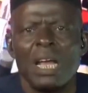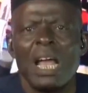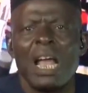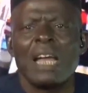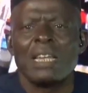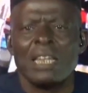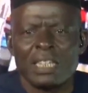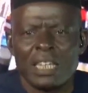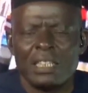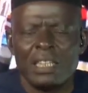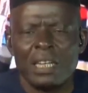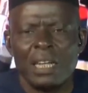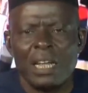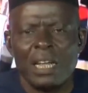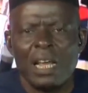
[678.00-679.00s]

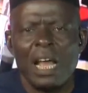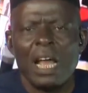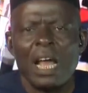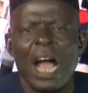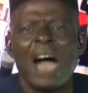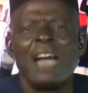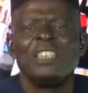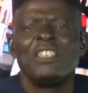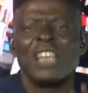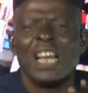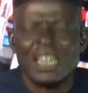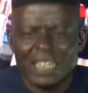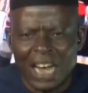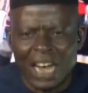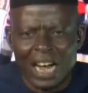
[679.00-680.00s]
ethnicity, and
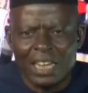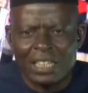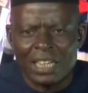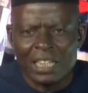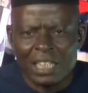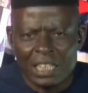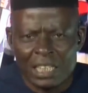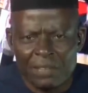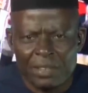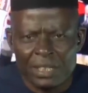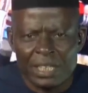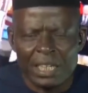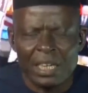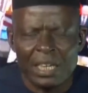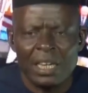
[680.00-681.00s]
gender
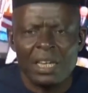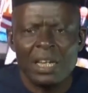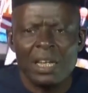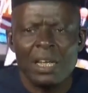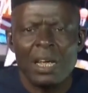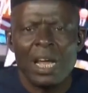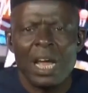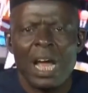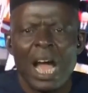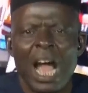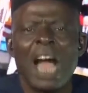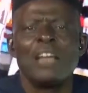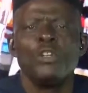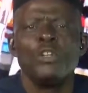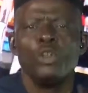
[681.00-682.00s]
sensitivity,
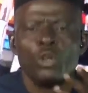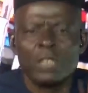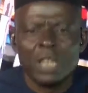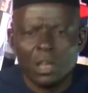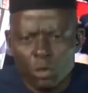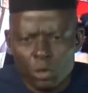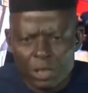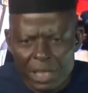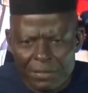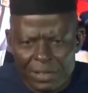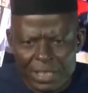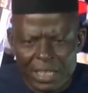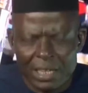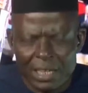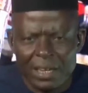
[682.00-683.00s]
and youth
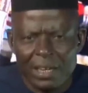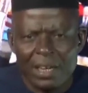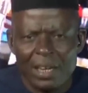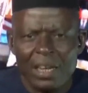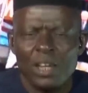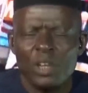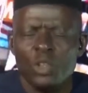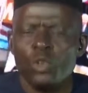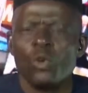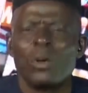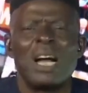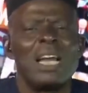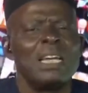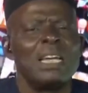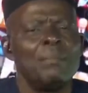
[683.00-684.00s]
inclusivity, you
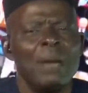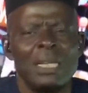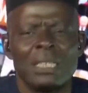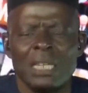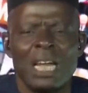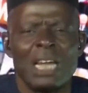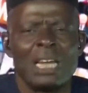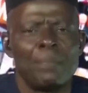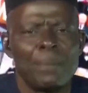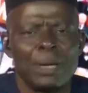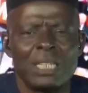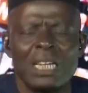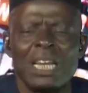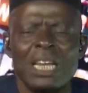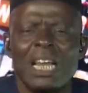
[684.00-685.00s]
can imagine that the
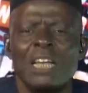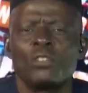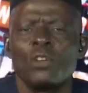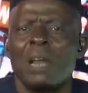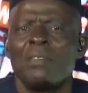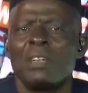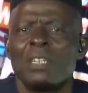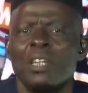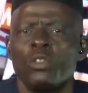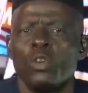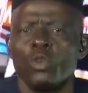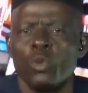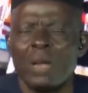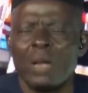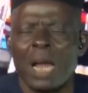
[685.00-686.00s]
president has done everything to
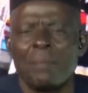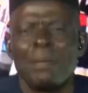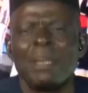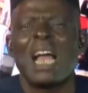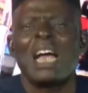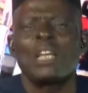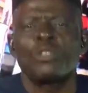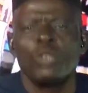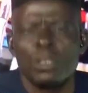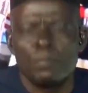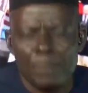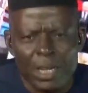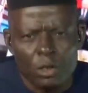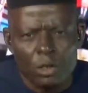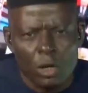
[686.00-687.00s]
do that. But as we
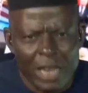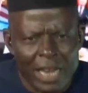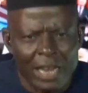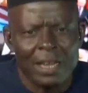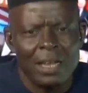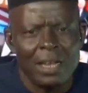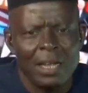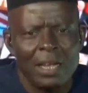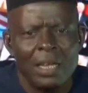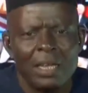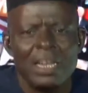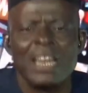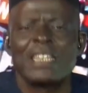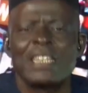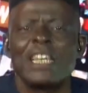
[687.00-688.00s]
speak today,
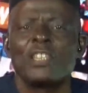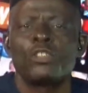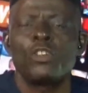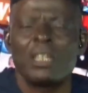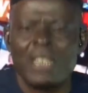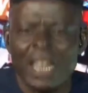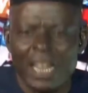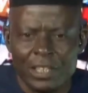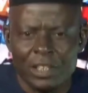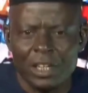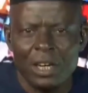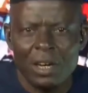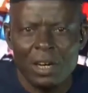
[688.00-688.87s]
there is a shortage.